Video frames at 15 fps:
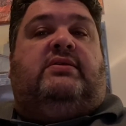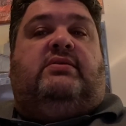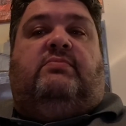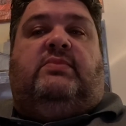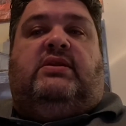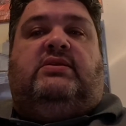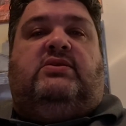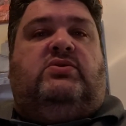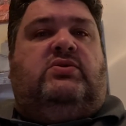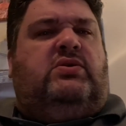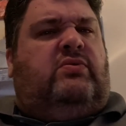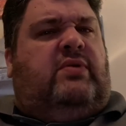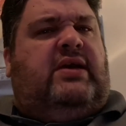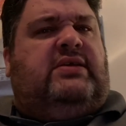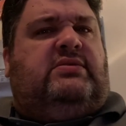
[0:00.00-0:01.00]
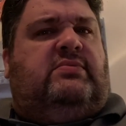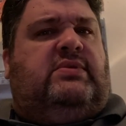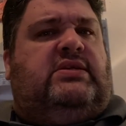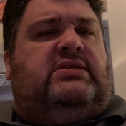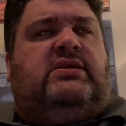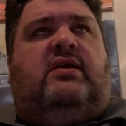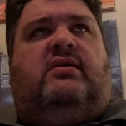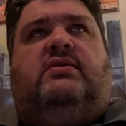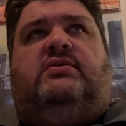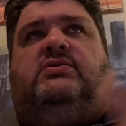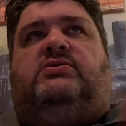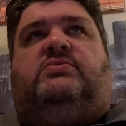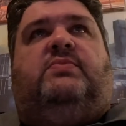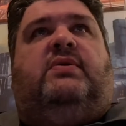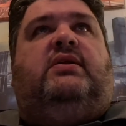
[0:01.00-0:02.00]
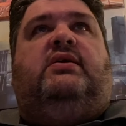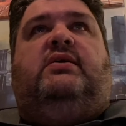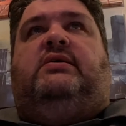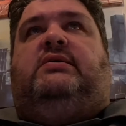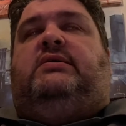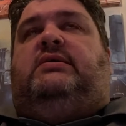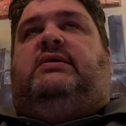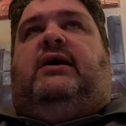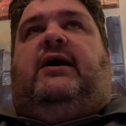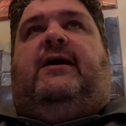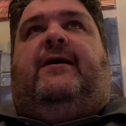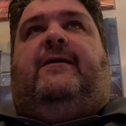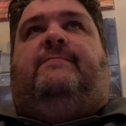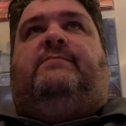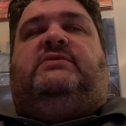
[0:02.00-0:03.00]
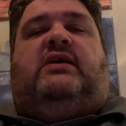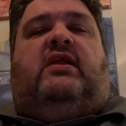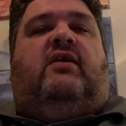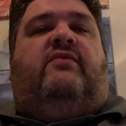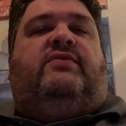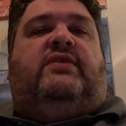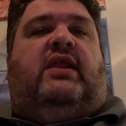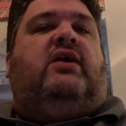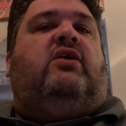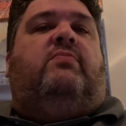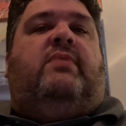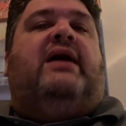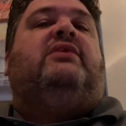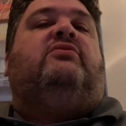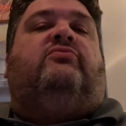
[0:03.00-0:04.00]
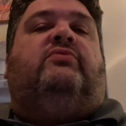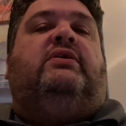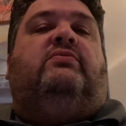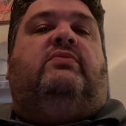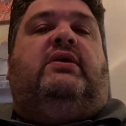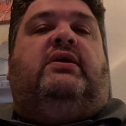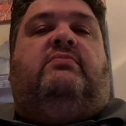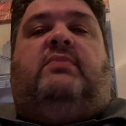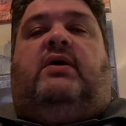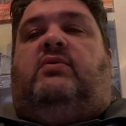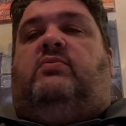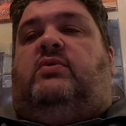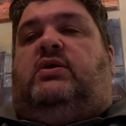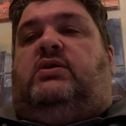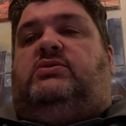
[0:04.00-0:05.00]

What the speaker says: I'm continuing to write some of these characters, but it's not often that I go back and reread my work.